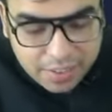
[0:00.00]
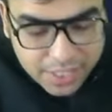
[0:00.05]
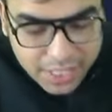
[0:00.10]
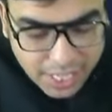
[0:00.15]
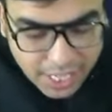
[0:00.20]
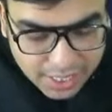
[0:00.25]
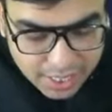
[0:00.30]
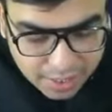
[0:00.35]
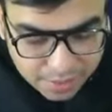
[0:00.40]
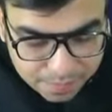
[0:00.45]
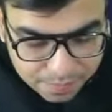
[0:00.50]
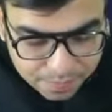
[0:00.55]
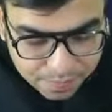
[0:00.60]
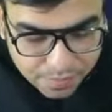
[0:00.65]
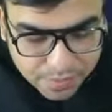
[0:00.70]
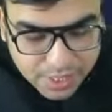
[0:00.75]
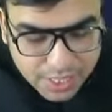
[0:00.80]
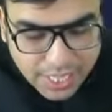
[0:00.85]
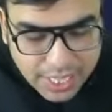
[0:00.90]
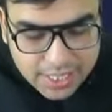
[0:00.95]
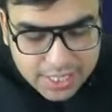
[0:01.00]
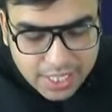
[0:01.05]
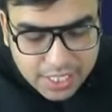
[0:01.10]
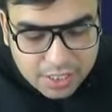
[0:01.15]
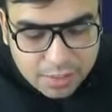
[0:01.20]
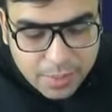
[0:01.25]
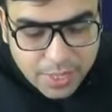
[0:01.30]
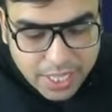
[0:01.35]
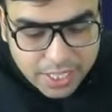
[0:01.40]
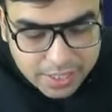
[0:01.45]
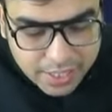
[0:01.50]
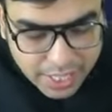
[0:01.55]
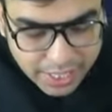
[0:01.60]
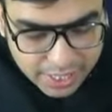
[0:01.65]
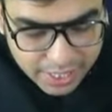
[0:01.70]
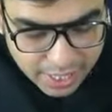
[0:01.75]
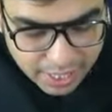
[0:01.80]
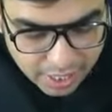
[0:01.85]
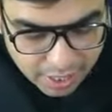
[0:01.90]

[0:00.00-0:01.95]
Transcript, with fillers: Yes, Rashmikant, right? Huh?